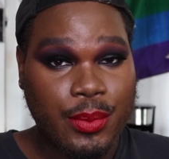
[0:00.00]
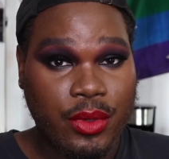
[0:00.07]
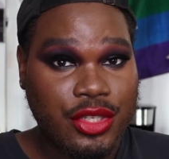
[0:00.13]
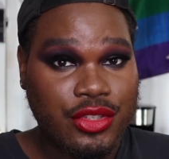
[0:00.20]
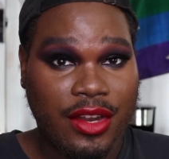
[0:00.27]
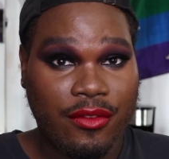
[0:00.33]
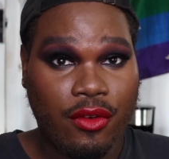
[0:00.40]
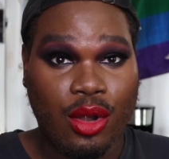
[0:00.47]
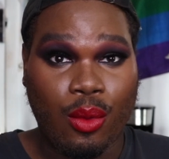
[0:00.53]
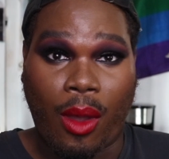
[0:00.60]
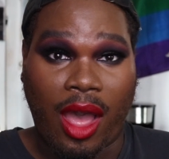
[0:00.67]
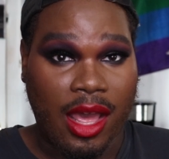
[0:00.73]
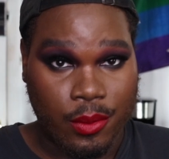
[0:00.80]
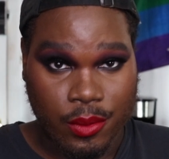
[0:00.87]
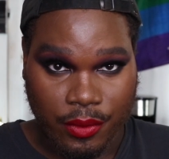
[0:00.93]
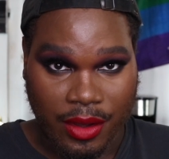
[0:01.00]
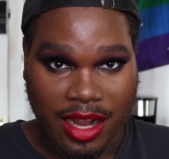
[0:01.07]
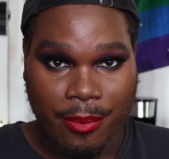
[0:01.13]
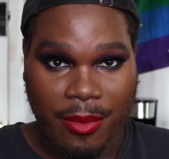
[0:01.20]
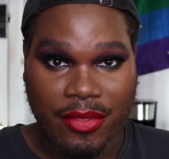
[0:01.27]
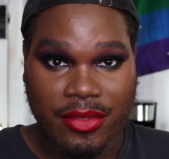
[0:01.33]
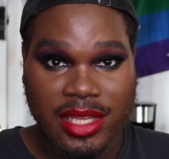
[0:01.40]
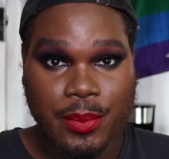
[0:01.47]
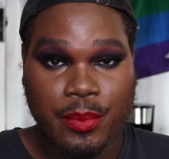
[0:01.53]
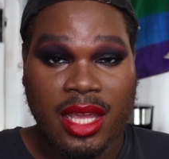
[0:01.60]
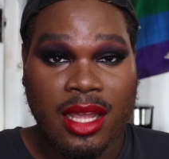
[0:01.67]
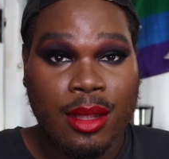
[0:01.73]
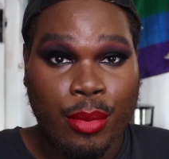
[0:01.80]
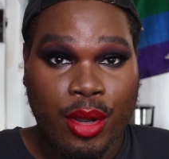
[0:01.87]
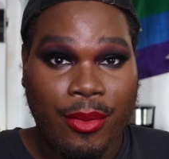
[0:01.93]
pretty straightforward why I would recommend this.
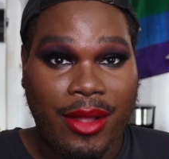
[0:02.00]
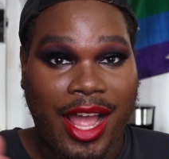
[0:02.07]
Pink and purple